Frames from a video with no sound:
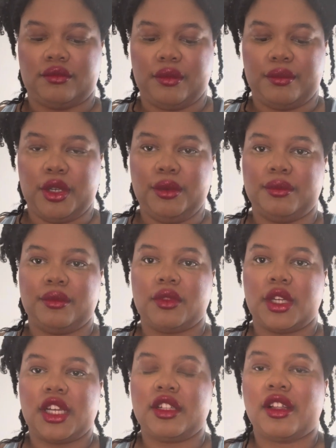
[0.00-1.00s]
Boom,
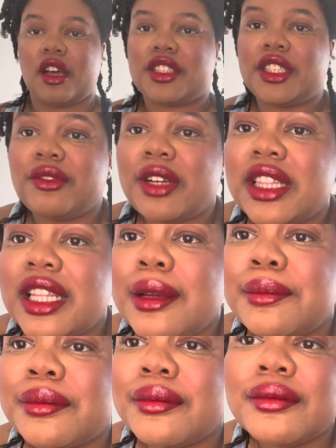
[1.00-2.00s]
a glossy red lip.
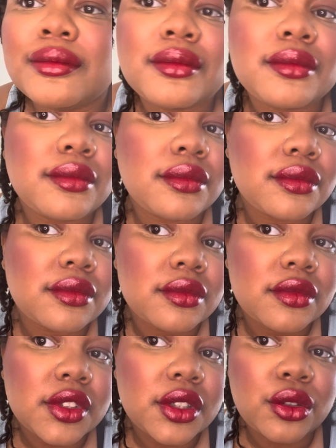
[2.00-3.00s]

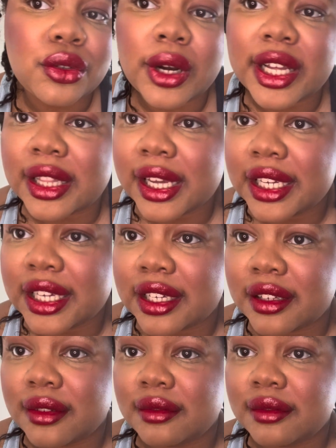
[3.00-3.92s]
Oh, I like it.